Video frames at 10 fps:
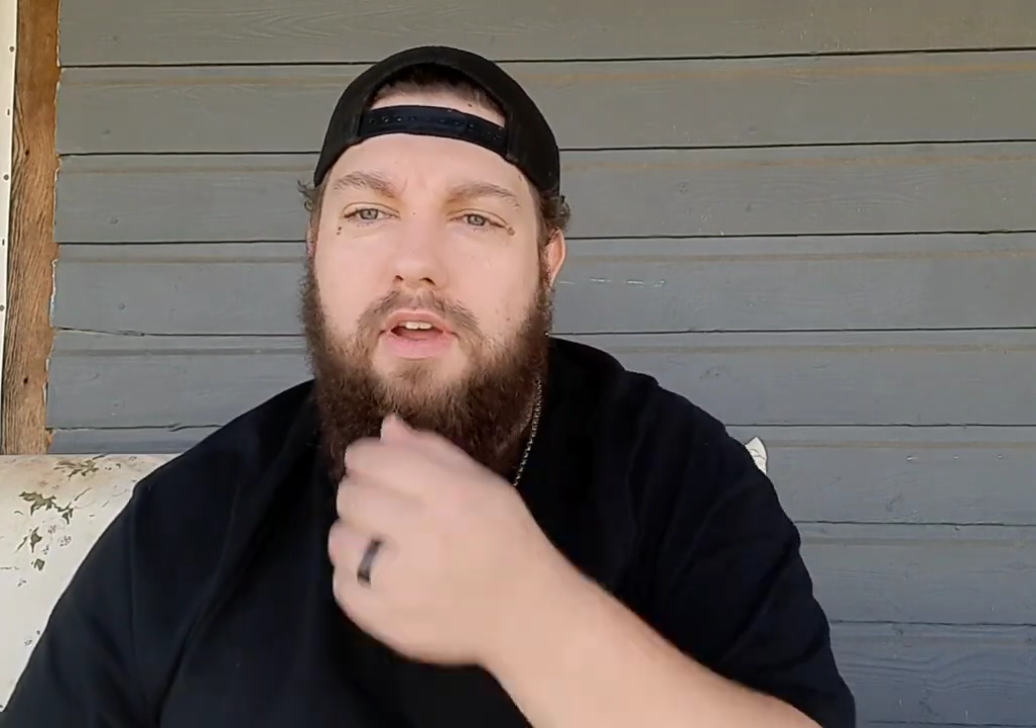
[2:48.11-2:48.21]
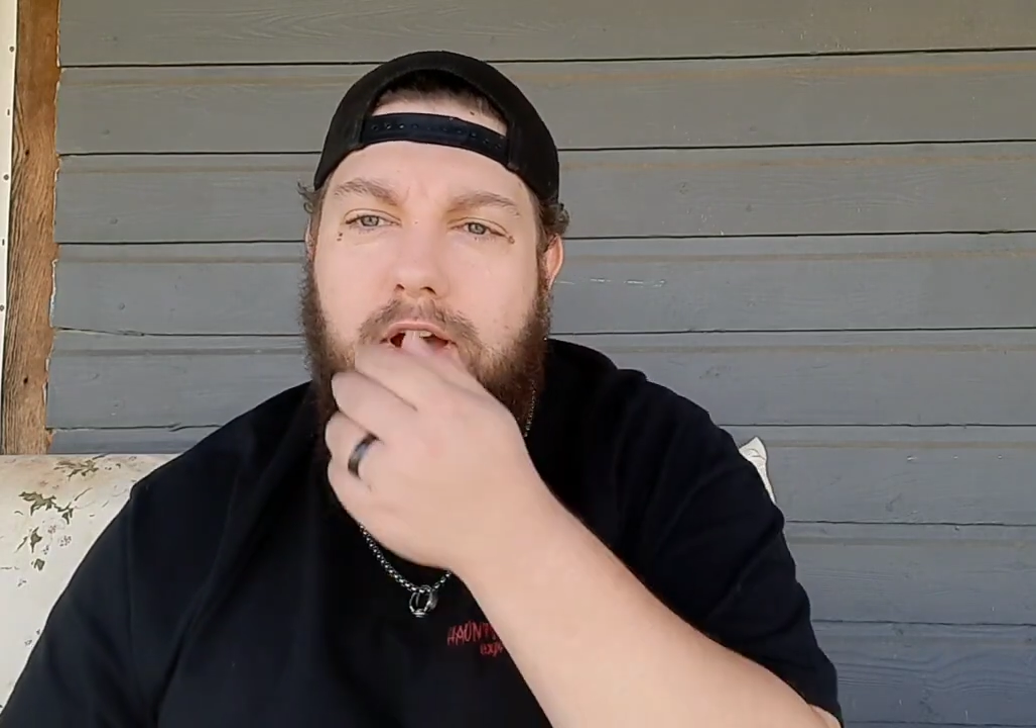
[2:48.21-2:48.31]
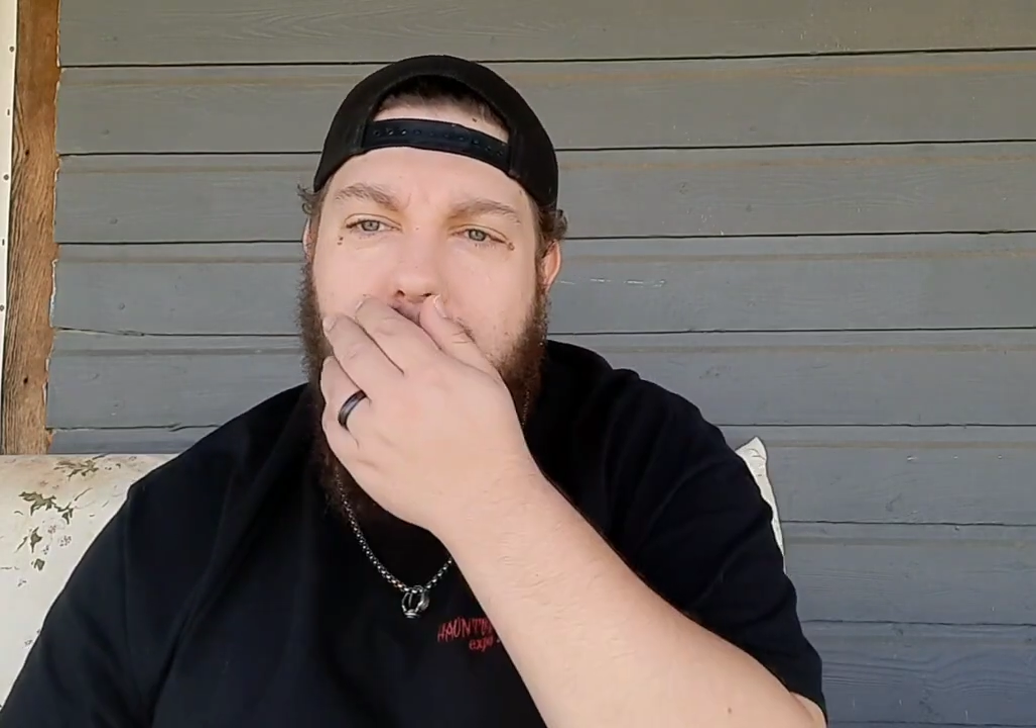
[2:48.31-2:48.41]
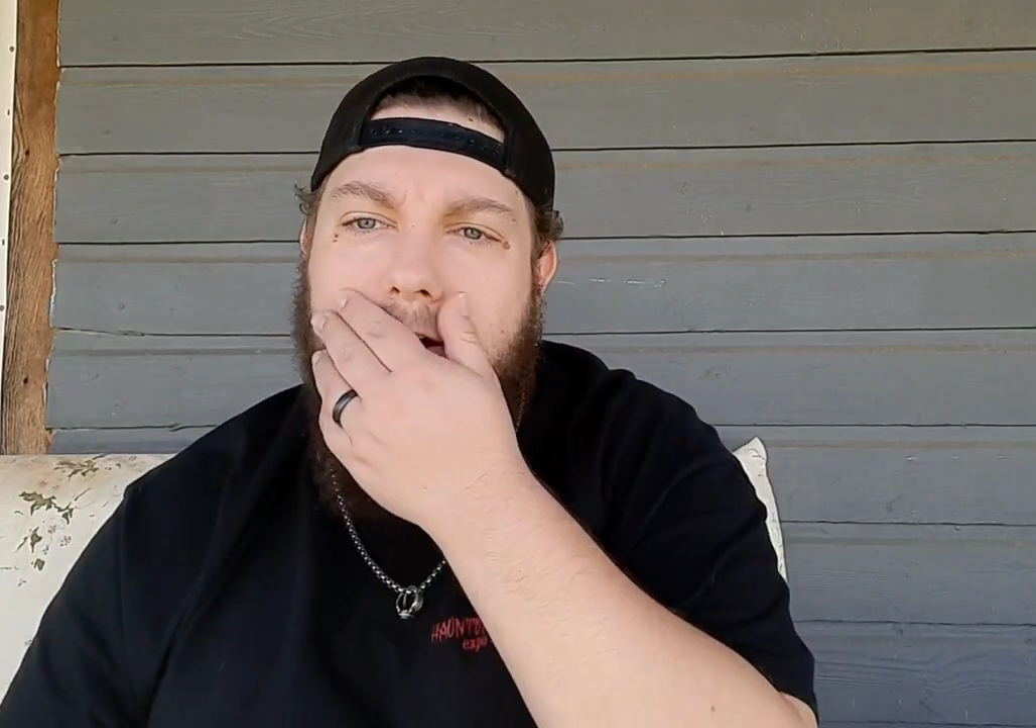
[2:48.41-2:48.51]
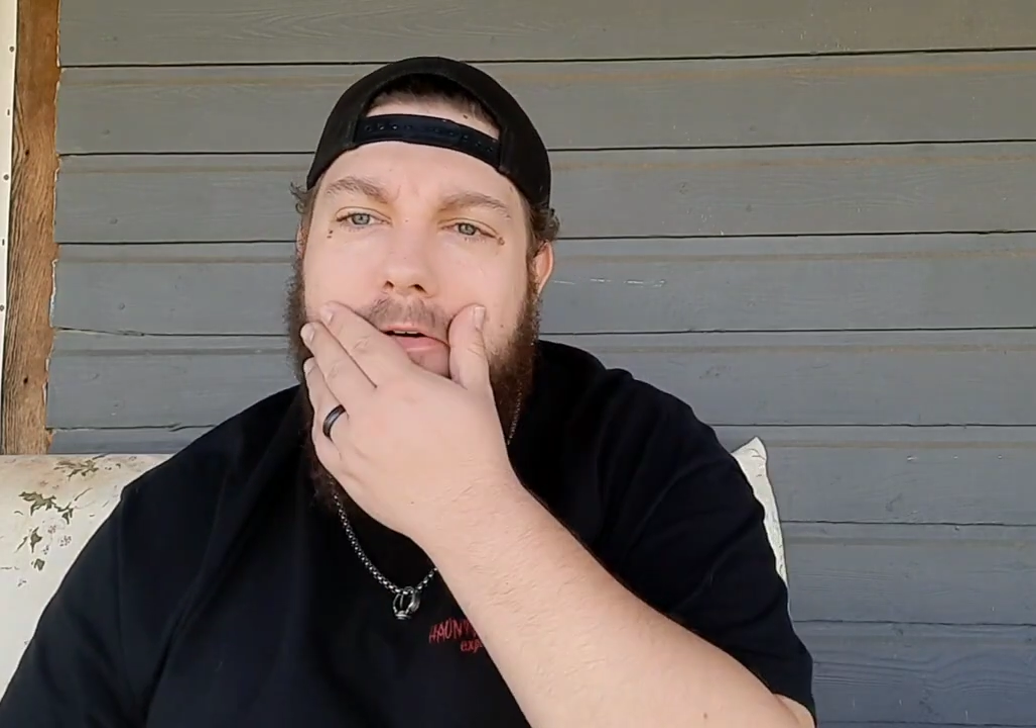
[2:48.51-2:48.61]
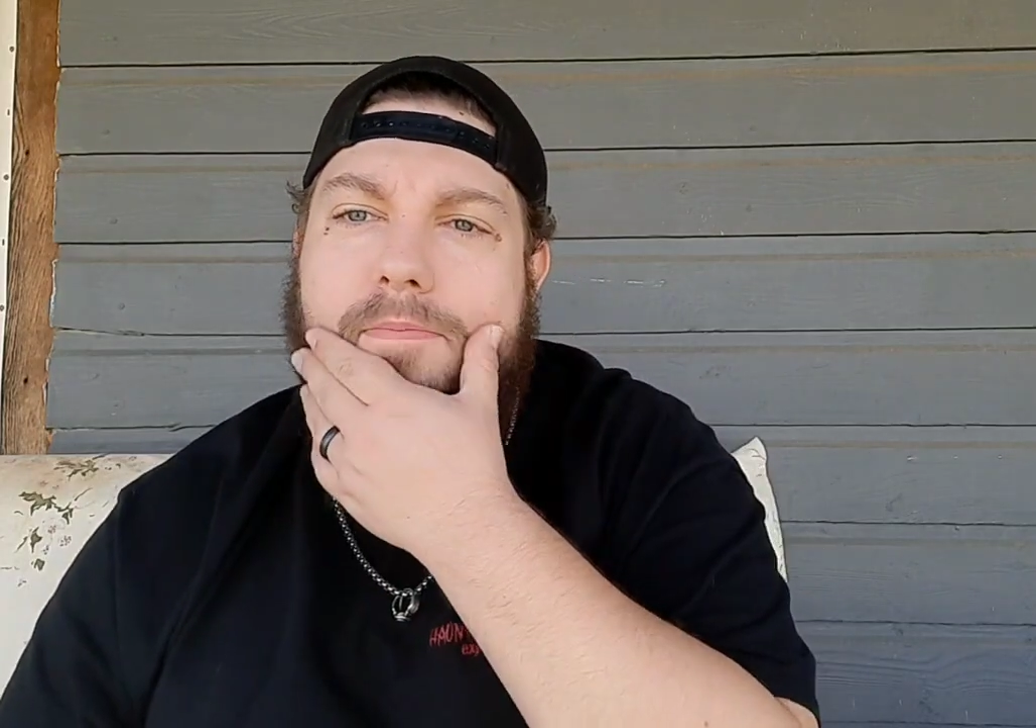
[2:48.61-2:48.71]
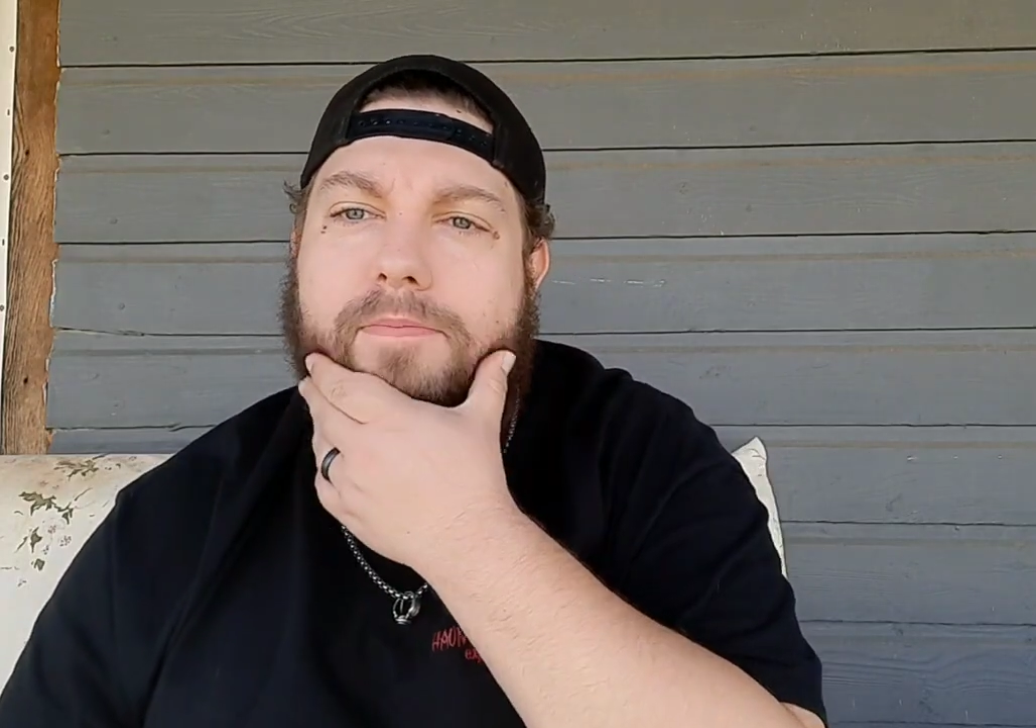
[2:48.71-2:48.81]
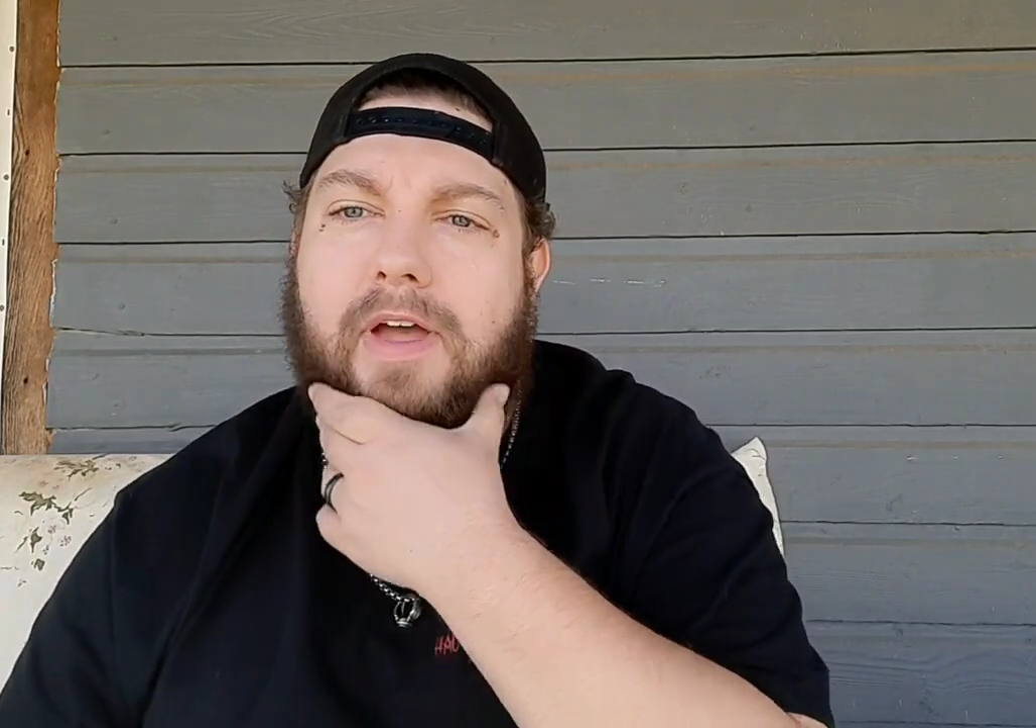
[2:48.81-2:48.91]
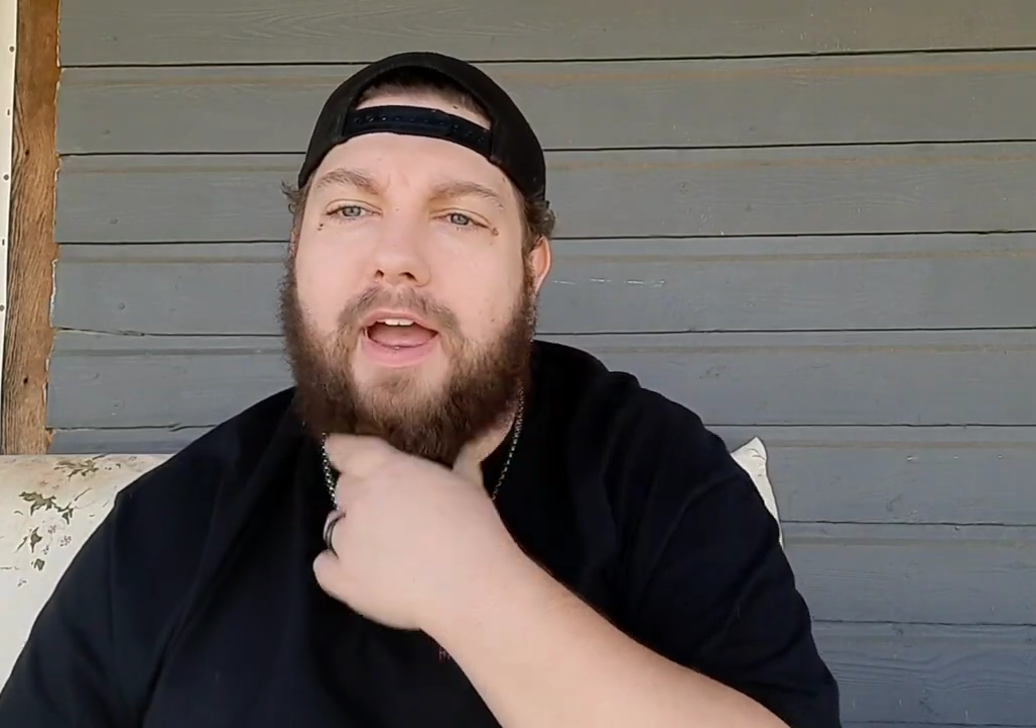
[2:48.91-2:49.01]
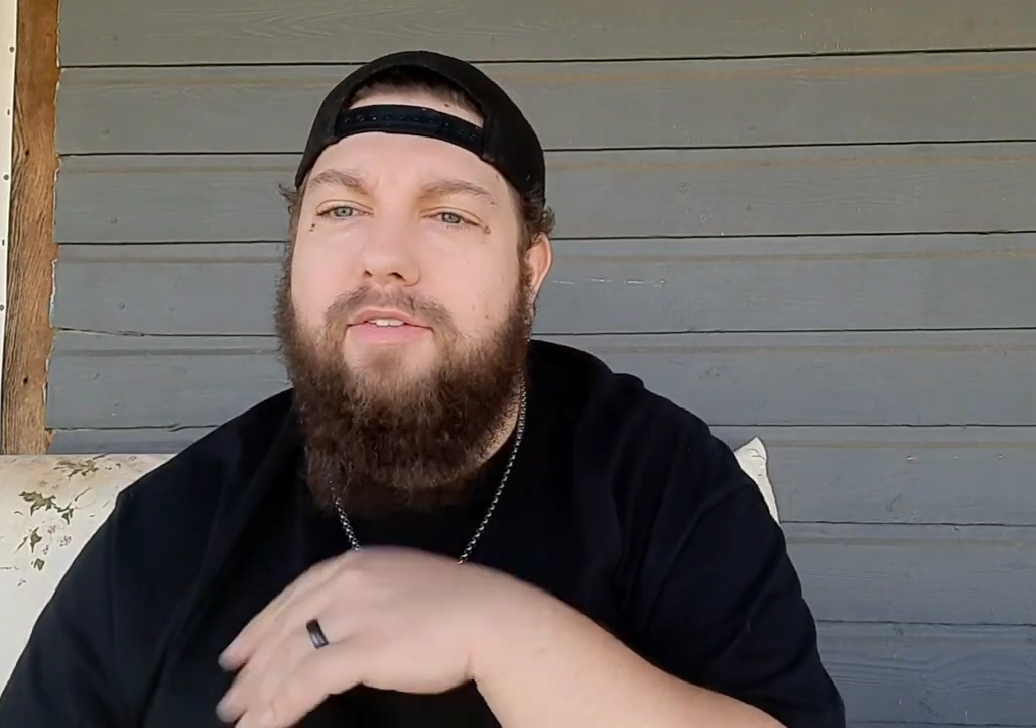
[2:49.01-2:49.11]
I
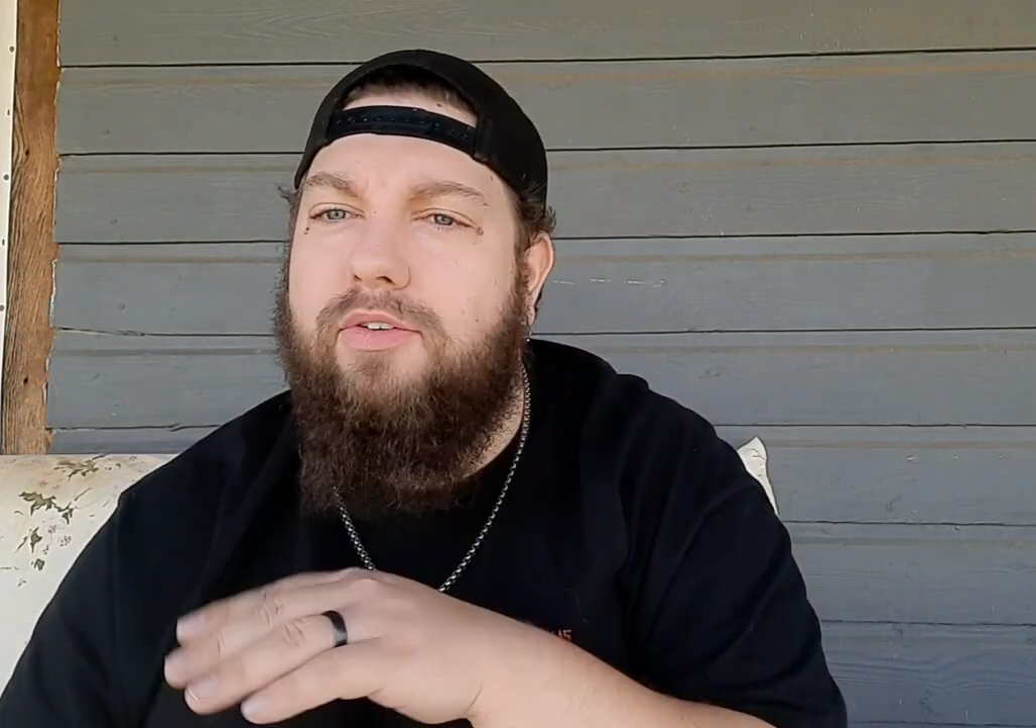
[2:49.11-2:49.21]
have